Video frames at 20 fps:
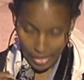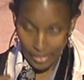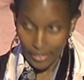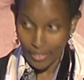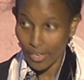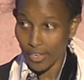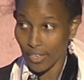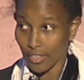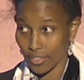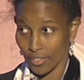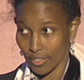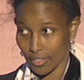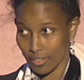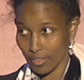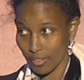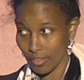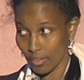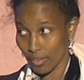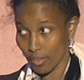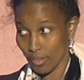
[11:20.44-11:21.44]
At
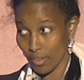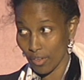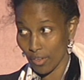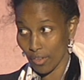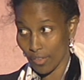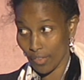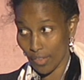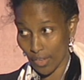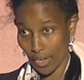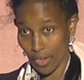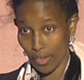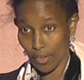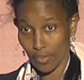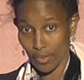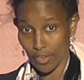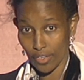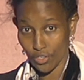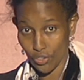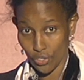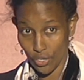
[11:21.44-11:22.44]
least the
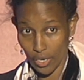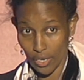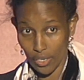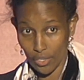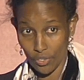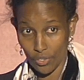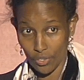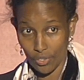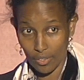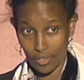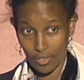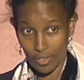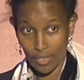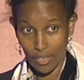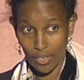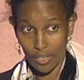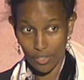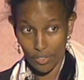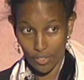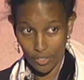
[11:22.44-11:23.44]
Catholic Church
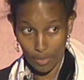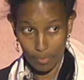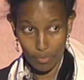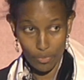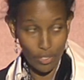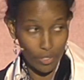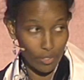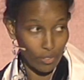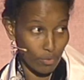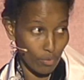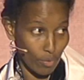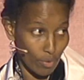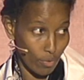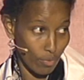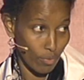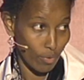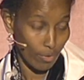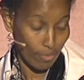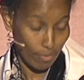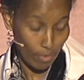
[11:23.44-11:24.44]
is subject to the
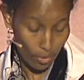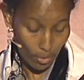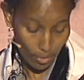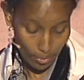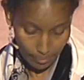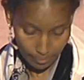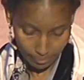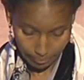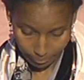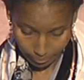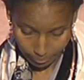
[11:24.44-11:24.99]
rule of law.